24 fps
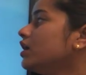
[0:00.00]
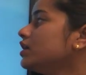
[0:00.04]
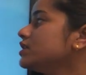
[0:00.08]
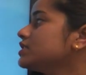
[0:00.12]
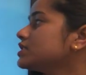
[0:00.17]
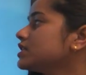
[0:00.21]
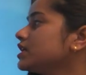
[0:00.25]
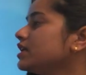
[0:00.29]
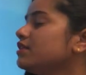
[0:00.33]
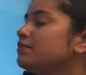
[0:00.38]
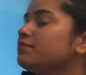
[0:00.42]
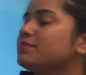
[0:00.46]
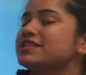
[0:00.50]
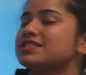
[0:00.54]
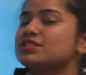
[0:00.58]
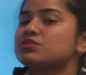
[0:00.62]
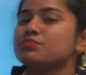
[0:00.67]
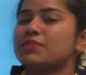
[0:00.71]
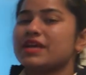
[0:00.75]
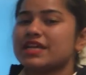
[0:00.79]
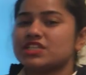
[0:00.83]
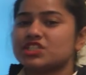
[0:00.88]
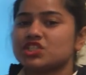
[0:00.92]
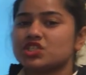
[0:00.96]
skill
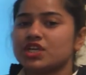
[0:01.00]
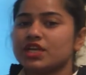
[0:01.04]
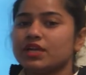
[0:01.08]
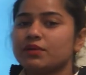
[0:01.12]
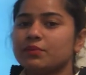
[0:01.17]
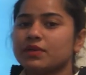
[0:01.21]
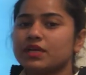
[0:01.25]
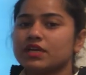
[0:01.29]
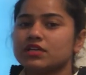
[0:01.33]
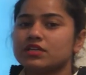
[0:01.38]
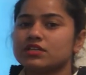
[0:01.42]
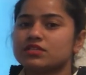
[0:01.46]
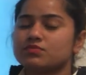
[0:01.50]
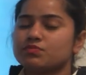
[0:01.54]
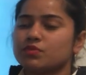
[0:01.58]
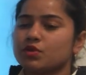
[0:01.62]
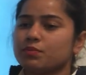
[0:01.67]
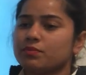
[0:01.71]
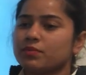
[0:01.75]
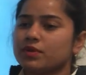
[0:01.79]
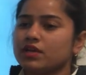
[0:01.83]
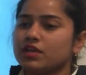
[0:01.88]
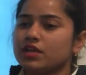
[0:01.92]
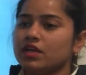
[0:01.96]
mismatching,
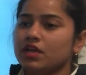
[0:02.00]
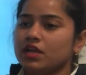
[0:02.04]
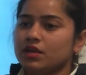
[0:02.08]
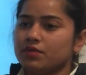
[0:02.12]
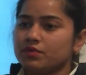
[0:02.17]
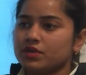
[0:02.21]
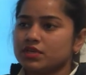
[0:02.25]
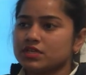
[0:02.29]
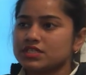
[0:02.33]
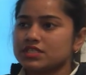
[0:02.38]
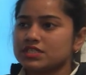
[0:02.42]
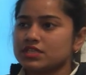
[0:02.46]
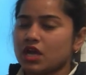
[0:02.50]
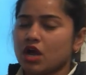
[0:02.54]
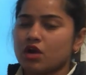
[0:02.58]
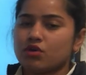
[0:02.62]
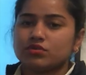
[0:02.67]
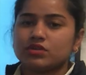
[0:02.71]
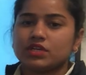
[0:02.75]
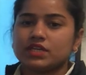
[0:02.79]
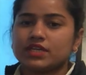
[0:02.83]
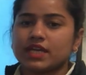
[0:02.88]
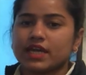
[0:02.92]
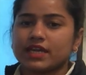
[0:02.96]
because
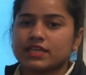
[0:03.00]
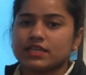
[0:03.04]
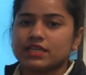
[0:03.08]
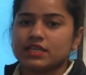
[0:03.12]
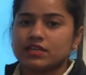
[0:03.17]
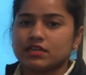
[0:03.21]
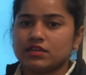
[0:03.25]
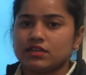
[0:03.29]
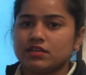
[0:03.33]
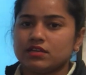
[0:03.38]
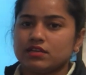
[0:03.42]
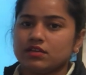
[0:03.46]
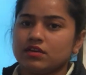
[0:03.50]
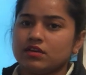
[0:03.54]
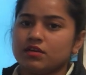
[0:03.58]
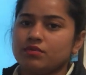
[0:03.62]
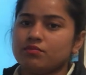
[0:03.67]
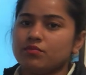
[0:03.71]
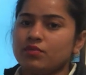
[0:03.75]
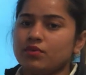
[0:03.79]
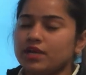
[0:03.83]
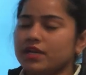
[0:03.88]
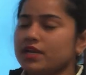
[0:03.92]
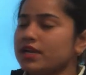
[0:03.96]
now the technical
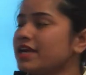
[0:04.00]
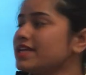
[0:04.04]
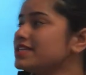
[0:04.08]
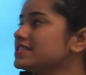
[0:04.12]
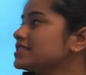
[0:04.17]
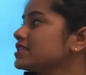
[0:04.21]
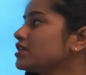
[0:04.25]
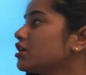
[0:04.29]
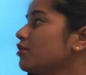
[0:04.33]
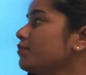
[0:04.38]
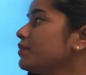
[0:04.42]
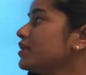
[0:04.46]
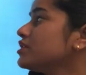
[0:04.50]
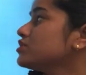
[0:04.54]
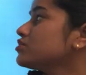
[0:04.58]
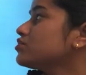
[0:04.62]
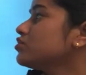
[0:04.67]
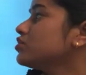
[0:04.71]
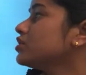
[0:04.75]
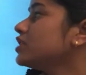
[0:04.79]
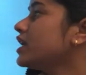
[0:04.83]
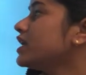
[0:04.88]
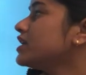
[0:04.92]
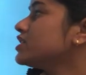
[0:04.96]
era is coming,
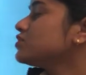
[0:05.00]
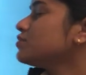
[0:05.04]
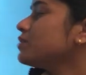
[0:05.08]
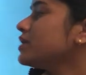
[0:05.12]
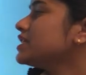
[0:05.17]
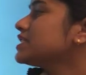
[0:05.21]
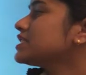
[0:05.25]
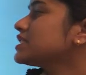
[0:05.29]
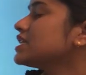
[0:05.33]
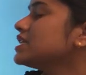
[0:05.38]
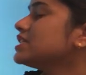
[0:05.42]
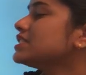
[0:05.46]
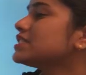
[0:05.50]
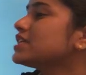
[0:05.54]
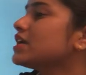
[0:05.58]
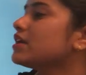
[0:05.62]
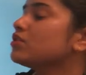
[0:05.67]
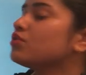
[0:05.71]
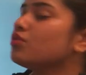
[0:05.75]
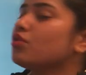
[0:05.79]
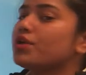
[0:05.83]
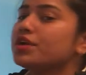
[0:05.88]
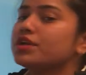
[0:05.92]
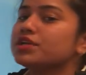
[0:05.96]
so that's why skills
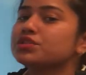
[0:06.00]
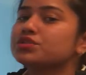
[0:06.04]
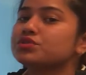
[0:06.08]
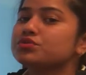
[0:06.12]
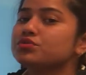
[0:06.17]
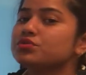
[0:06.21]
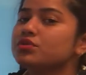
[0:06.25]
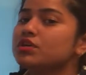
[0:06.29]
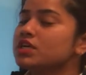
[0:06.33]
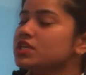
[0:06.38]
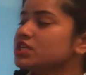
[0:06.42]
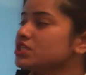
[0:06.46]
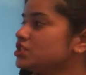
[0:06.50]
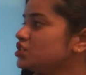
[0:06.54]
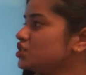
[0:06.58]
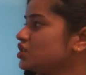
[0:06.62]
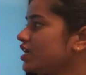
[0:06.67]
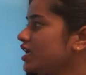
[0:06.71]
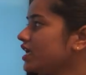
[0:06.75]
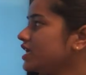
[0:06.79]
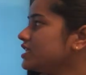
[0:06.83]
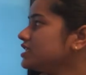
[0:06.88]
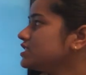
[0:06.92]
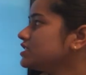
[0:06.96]
are going to
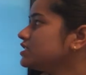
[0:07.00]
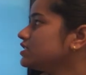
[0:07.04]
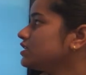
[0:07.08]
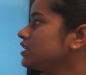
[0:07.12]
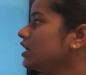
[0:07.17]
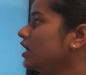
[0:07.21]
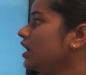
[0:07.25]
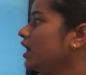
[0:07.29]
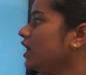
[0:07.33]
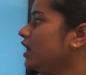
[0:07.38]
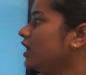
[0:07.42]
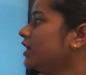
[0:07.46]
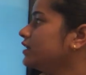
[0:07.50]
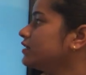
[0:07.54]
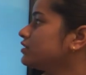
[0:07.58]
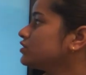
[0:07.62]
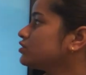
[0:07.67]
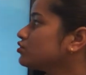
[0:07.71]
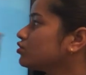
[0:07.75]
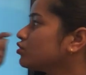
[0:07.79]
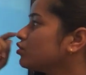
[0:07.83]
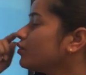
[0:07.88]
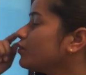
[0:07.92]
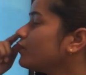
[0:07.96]
change.
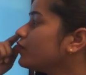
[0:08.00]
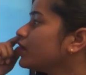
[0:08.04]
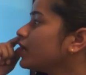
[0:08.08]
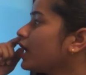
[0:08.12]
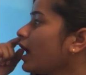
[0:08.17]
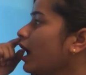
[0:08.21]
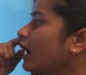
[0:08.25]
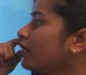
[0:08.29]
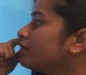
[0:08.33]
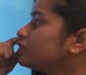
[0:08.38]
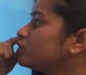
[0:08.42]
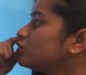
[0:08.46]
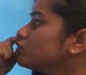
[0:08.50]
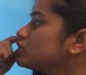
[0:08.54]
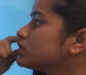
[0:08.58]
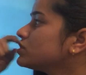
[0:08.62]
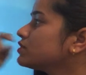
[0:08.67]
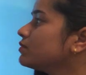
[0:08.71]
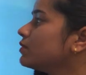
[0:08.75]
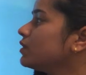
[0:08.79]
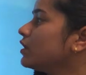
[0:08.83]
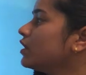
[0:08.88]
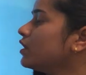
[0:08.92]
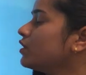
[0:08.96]
So we have to
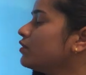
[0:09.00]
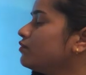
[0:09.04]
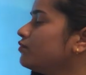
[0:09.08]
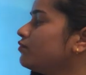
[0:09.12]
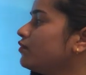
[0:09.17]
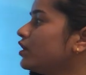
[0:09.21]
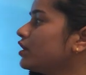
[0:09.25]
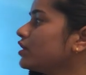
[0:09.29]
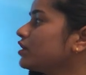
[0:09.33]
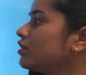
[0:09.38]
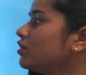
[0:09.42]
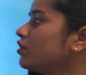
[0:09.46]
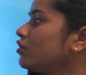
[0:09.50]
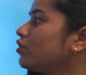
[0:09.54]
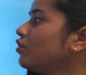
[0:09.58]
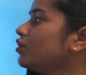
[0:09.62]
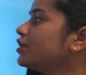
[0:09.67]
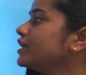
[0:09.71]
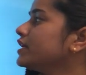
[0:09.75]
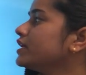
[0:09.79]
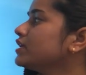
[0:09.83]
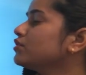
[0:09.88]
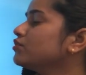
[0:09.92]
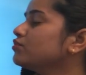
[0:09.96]
work
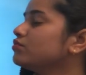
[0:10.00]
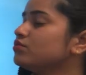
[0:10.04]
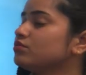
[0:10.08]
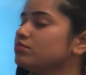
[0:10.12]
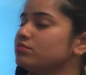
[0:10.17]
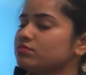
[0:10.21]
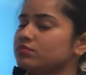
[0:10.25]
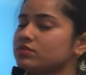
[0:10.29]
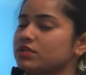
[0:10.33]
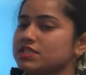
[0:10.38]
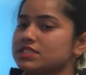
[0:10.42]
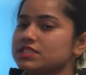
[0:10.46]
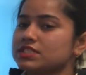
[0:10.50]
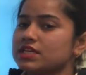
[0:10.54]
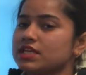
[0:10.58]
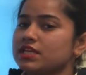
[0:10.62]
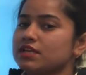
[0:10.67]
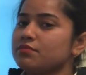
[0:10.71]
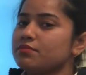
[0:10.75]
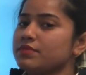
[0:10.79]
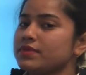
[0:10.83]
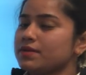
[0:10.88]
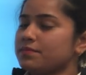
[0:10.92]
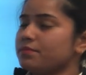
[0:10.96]
according to the
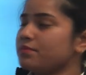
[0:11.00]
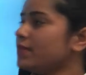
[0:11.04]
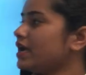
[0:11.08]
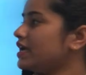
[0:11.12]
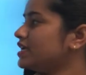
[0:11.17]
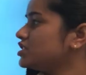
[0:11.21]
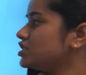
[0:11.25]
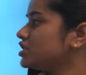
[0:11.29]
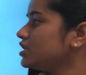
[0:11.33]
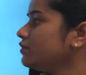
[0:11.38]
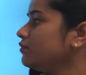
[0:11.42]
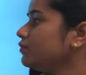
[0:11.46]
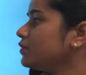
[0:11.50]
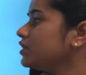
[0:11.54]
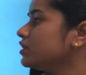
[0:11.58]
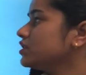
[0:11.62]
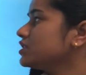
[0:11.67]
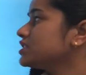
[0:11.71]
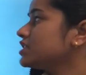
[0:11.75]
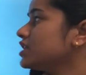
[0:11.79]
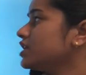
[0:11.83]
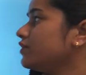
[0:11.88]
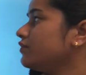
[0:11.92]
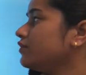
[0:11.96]
skill matching,
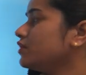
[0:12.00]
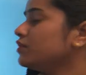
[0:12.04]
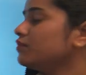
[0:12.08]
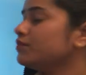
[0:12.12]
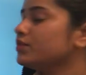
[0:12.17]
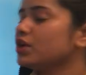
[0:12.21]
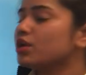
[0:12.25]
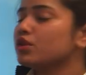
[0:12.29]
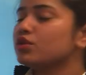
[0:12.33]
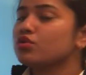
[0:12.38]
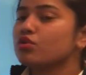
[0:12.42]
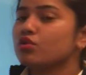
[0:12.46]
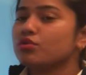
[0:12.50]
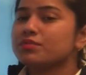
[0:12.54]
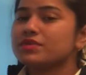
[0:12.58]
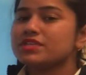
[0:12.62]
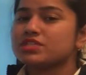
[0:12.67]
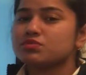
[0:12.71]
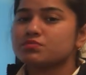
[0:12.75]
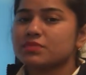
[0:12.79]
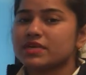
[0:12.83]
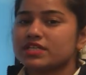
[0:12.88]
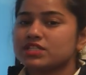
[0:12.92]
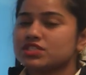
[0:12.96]
because there will be no
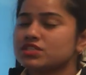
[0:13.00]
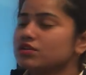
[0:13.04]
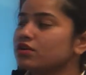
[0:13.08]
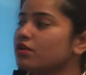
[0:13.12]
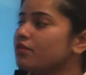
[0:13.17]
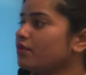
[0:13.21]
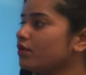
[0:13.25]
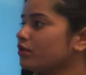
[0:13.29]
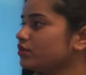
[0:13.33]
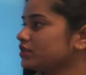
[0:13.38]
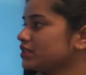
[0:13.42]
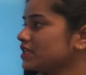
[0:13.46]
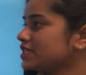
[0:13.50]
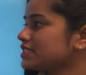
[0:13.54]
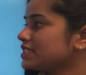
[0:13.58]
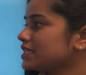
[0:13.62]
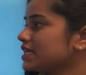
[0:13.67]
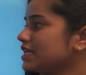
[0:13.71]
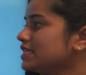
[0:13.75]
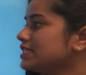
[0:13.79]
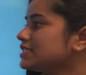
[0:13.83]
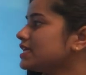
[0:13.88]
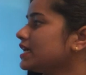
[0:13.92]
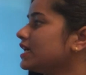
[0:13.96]
mismatching about the
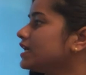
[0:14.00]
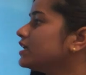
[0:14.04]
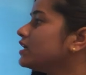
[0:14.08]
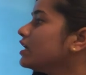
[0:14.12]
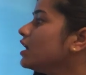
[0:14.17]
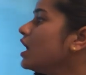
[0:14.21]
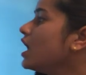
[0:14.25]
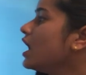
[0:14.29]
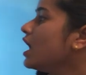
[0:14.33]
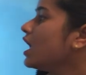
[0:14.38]
skills. And